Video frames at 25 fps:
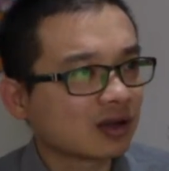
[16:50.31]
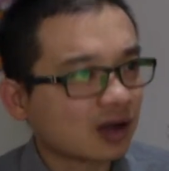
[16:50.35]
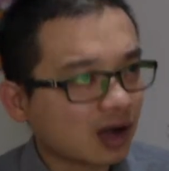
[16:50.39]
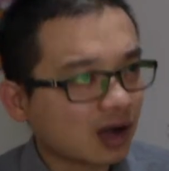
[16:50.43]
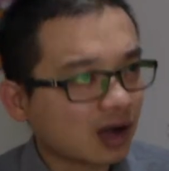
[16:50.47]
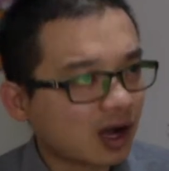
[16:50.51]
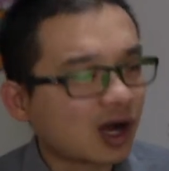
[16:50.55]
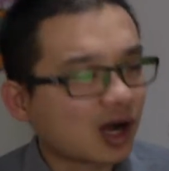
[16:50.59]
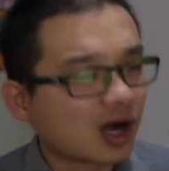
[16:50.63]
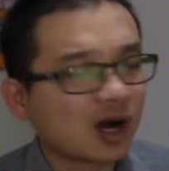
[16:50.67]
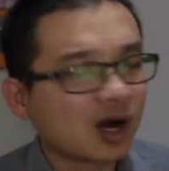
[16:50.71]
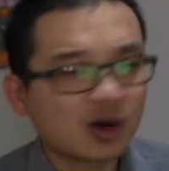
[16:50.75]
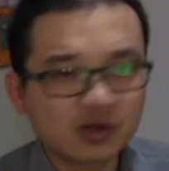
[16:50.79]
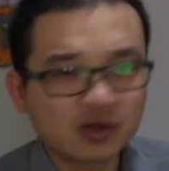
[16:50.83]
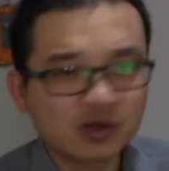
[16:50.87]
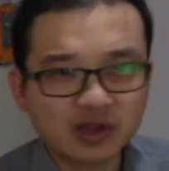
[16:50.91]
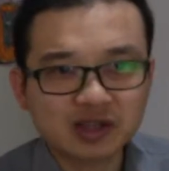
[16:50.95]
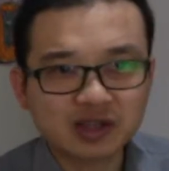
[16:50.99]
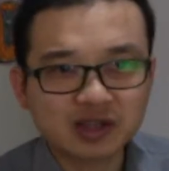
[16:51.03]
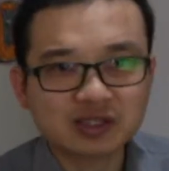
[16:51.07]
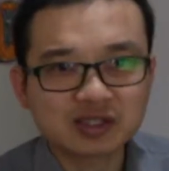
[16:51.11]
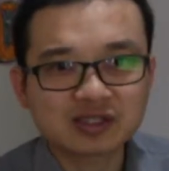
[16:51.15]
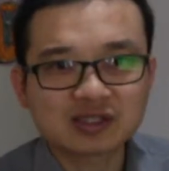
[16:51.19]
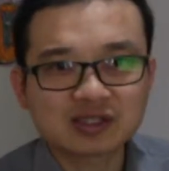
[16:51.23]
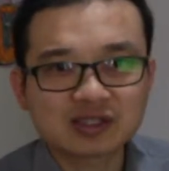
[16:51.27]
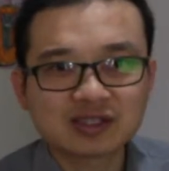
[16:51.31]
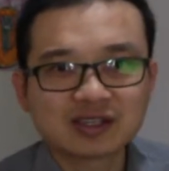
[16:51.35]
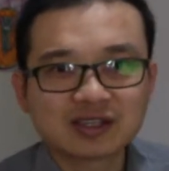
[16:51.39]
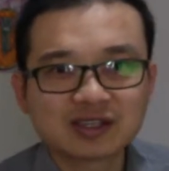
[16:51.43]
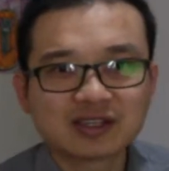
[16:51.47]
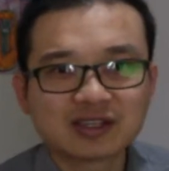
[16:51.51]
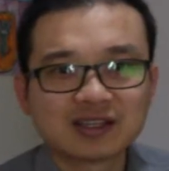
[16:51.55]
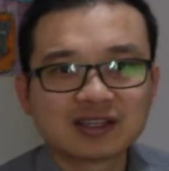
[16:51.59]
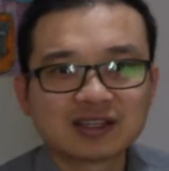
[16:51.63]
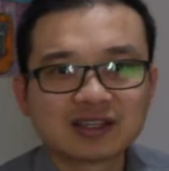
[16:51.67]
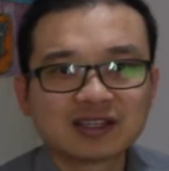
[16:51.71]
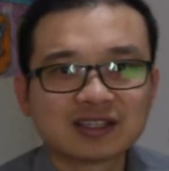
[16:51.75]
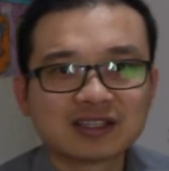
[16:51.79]
How does
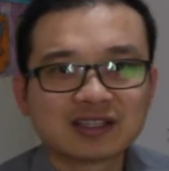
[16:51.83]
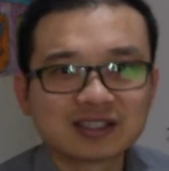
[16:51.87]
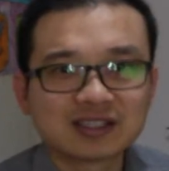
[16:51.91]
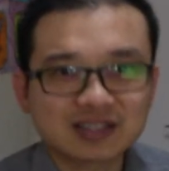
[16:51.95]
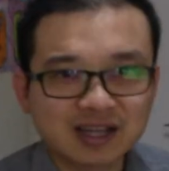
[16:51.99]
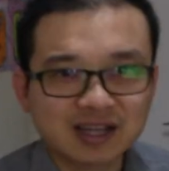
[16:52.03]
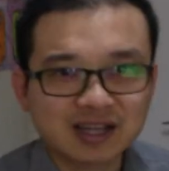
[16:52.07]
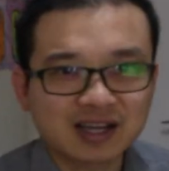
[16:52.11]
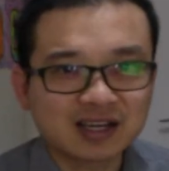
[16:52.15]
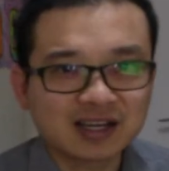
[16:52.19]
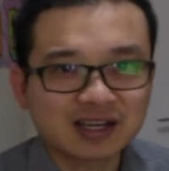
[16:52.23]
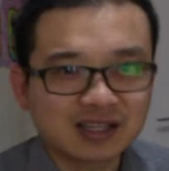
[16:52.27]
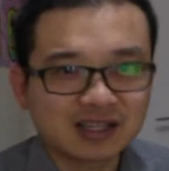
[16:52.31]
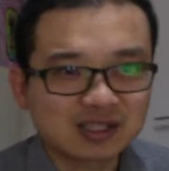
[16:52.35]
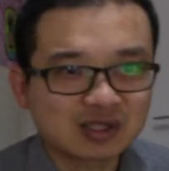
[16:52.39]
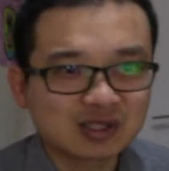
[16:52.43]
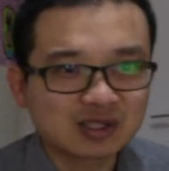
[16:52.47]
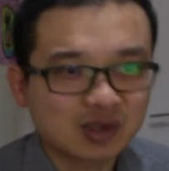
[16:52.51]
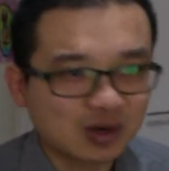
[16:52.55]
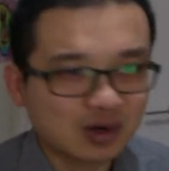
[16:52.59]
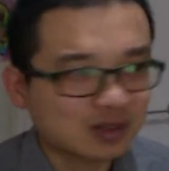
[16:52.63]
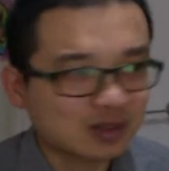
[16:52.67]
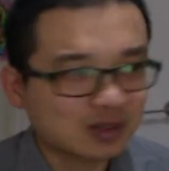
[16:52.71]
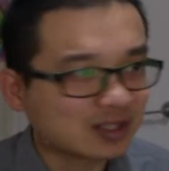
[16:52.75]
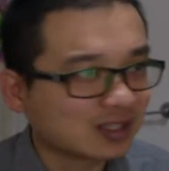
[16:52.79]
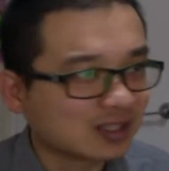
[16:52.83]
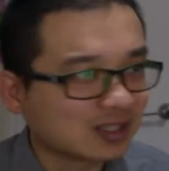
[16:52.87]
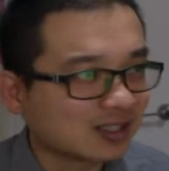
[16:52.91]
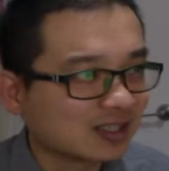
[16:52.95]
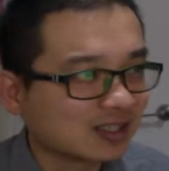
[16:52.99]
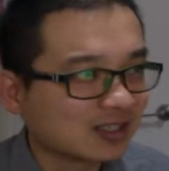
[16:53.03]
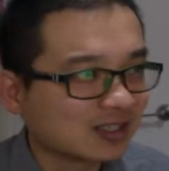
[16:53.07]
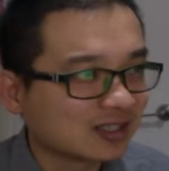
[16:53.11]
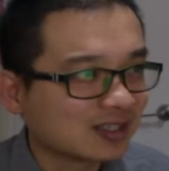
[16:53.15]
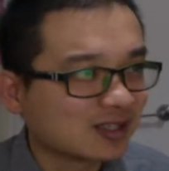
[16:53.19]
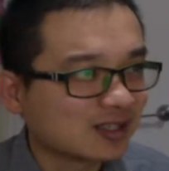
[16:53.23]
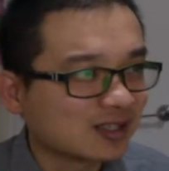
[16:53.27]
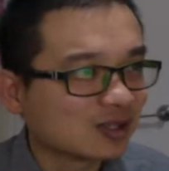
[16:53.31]
Chinese doctor
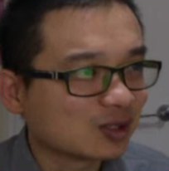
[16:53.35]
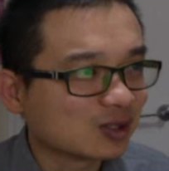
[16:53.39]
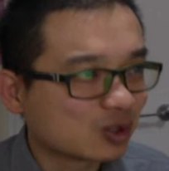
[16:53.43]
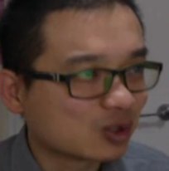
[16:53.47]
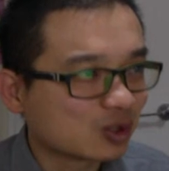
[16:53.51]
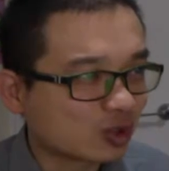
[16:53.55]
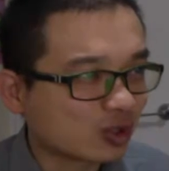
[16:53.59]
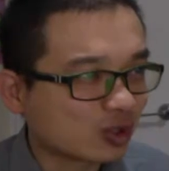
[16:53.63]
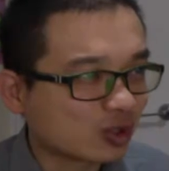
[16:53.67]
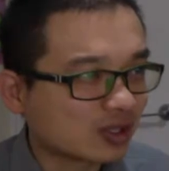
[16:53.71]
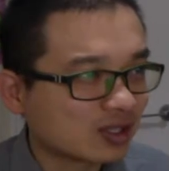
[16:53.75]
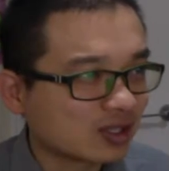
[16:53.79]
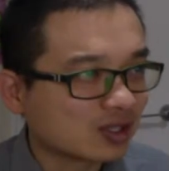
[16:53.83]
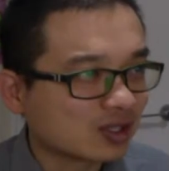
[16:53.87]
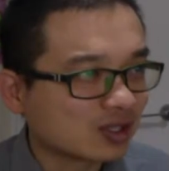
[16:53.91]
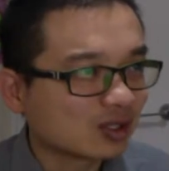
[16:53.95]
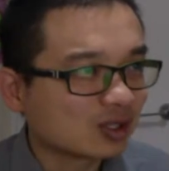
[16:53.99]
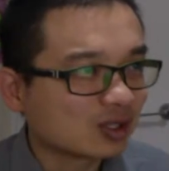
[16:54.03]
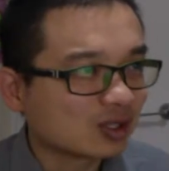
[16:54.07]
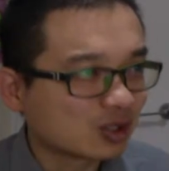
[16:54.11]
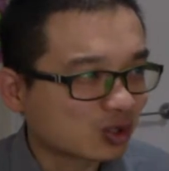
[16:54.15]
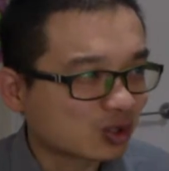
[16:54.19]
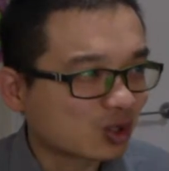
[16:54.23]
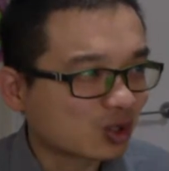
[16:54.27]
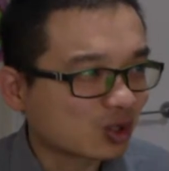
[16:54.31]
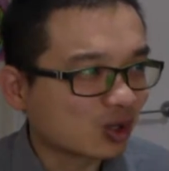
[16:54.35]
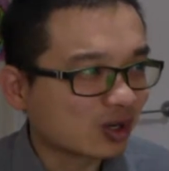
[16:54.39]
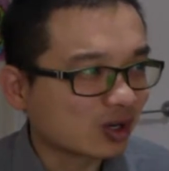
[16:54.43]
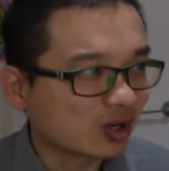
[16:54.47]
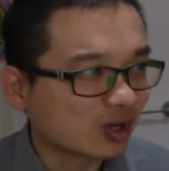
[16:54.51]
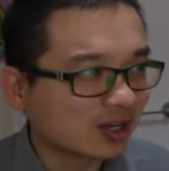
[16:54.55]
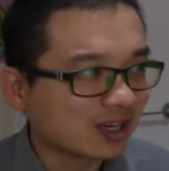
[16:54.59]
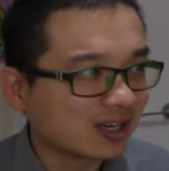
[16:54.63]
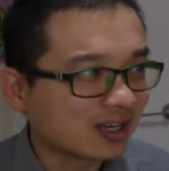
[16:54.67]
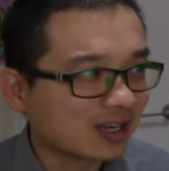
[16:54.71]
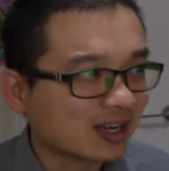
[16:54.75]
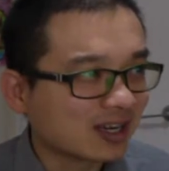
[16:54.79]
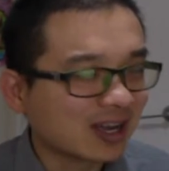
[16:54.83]
treat stroke
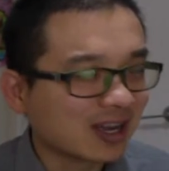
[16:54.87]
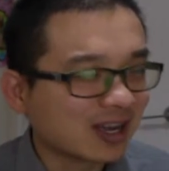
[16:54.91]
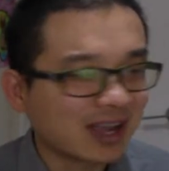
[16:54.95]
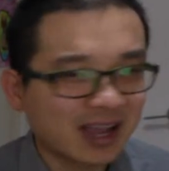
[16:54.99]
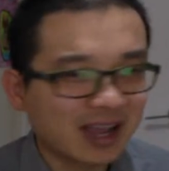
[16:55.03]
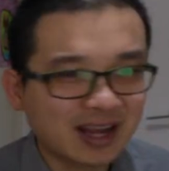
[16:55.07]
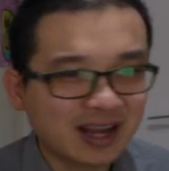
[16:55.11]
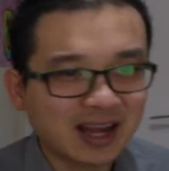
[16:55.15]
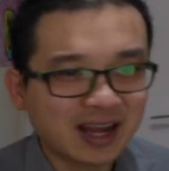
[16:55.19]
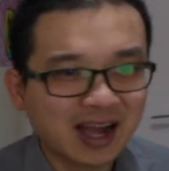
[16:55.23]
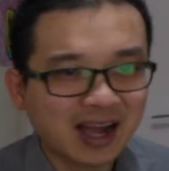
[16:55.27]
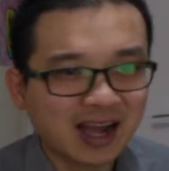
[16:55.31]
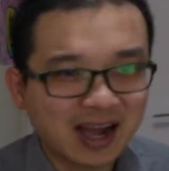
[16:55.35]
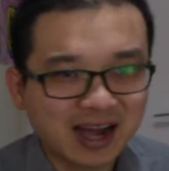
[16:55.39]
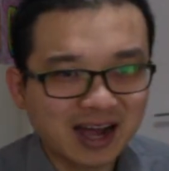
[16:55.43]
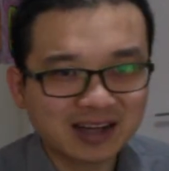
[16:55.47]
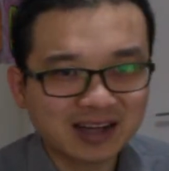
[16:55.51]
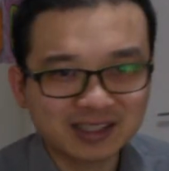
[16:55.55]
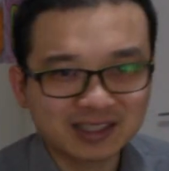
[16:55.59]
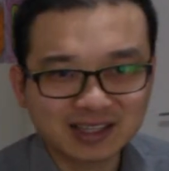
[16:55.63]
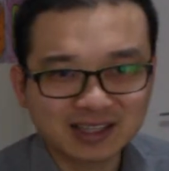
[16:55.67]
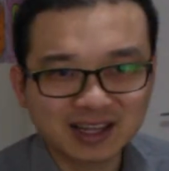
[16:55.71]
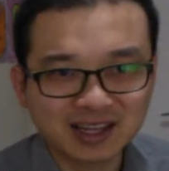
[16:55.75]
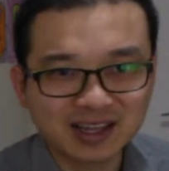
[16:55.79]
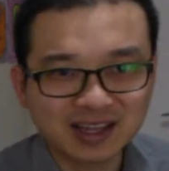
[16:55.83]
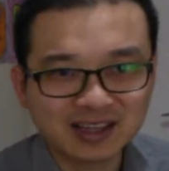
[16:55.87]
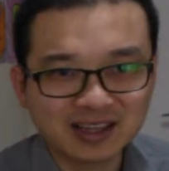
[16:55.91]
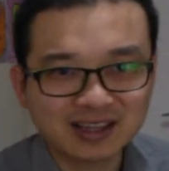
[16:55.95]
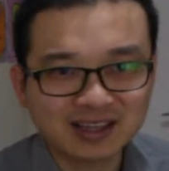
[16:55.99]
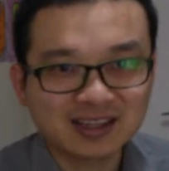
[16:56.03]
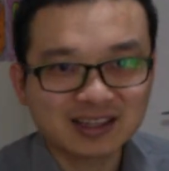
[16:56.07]
and heart attack?